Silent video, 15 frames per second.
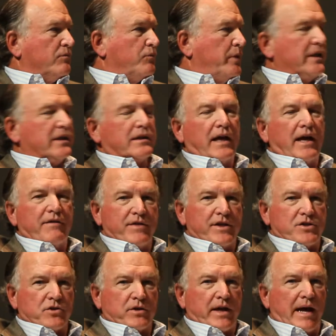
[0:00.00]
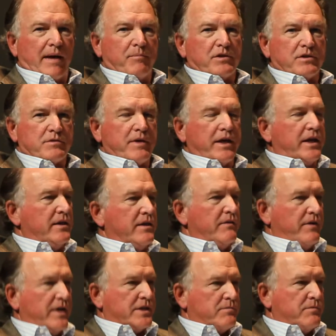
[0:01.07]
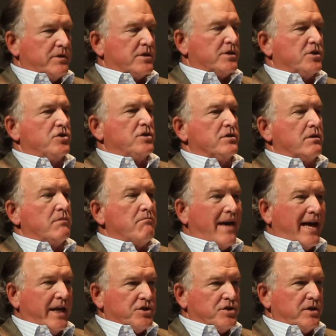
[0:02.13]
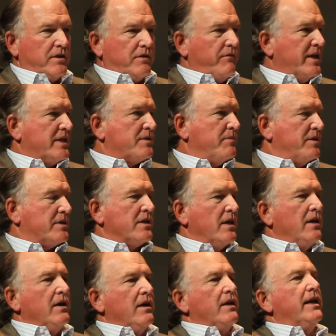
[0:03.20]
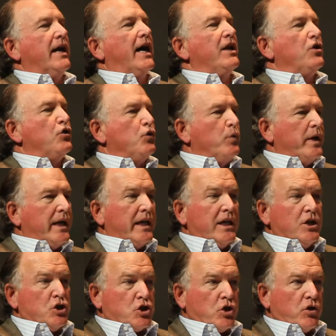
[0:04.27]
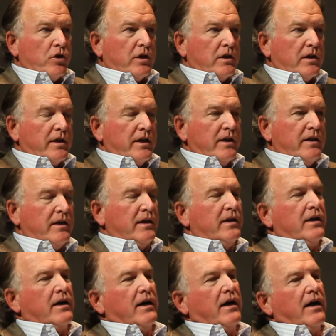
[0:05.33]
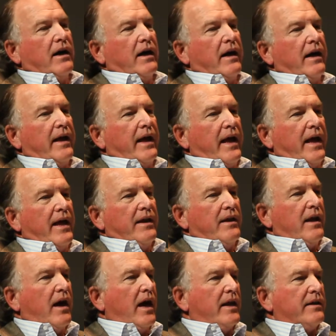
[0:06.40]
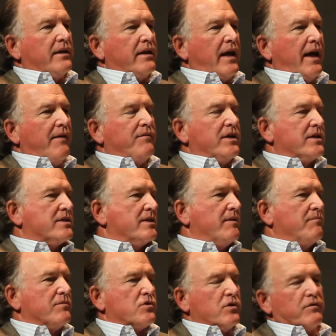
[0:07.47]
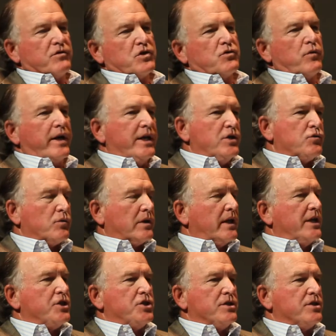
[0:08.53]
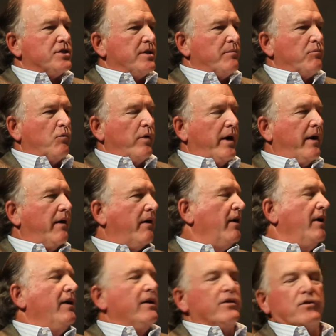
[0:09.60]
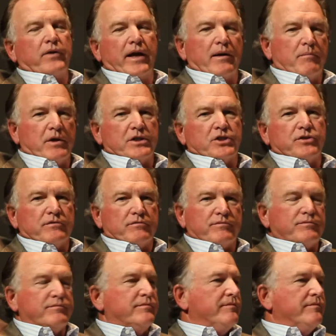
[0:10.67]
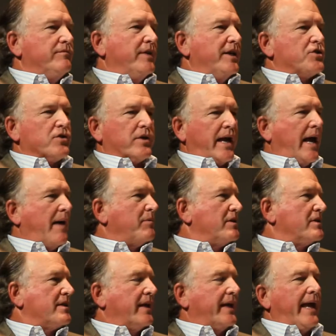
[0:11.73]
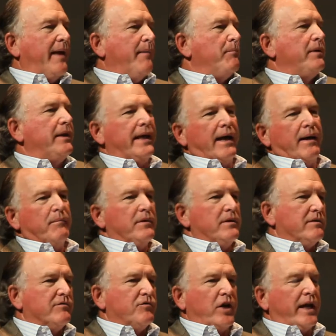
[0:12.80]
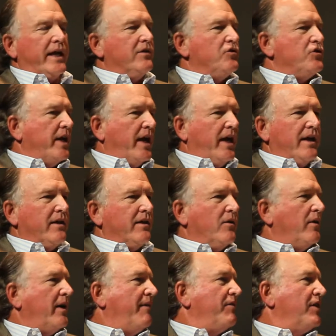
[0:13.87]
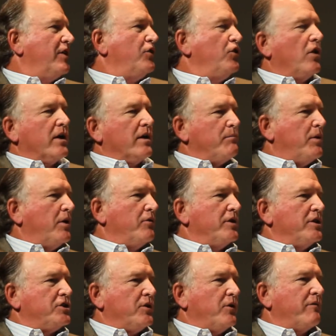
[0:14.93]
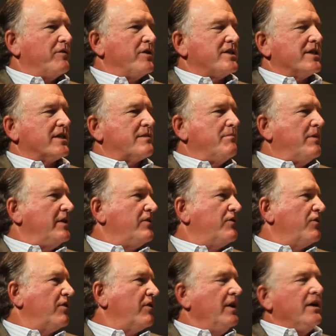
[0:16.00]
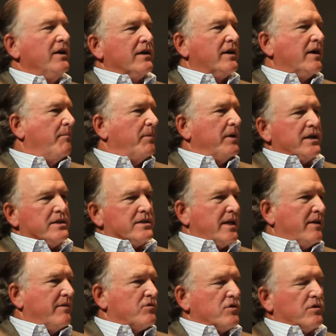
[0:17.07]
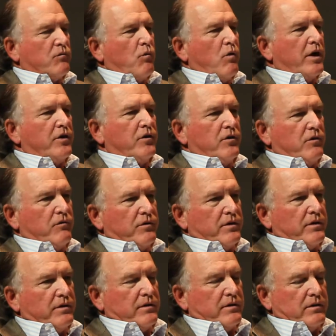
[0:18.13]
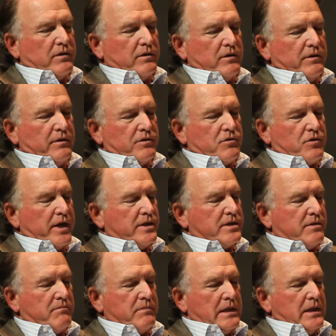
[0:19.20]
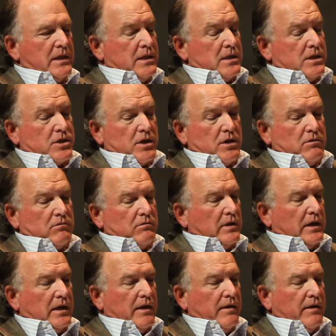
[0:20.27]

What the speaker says: real live venture capitalists making the investment decisions and managing the investments, not doing it internally, and not having some sort of strange relationship where you get a bunch of venture capitalists like MPM and J&J, having a dog and pony show every 6 months for companies that have sort of wandered over the transom. So